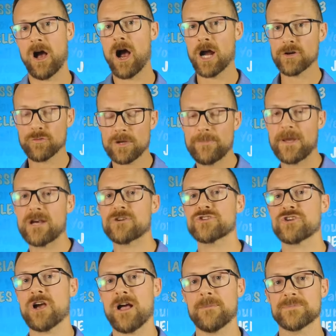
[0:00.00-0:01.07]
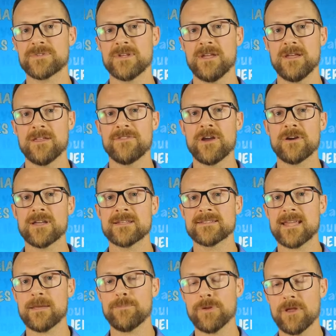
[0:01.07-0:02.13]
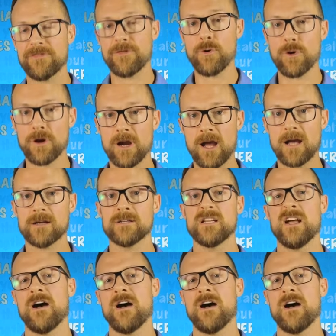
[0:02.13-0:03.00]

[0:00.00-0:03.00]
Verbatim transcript: auto repair shops? There is a plethora